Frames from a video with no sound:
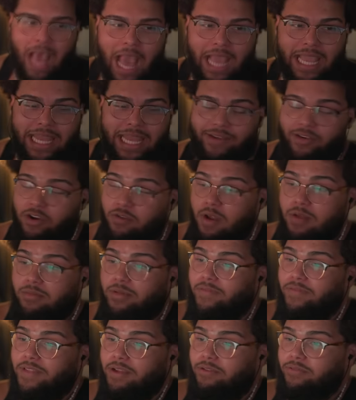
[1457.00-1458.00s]
I can't even remember
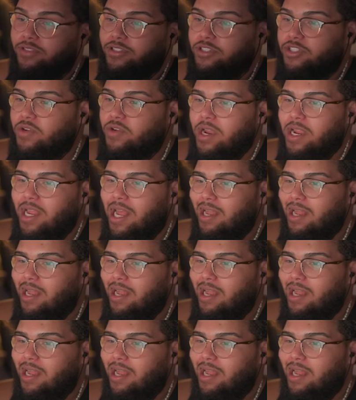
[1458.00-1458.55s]
if there was a straight.